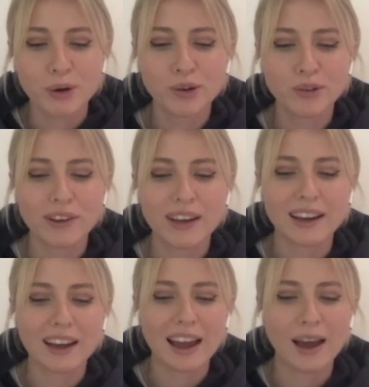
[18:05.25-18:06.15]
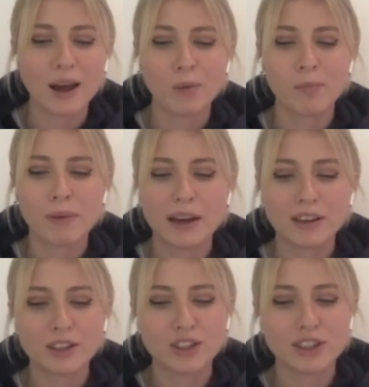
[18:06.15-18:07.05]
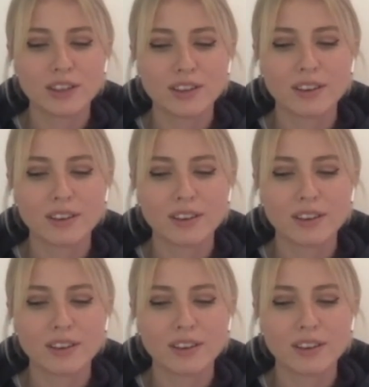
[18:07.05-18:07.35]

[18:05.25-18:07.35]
proving how much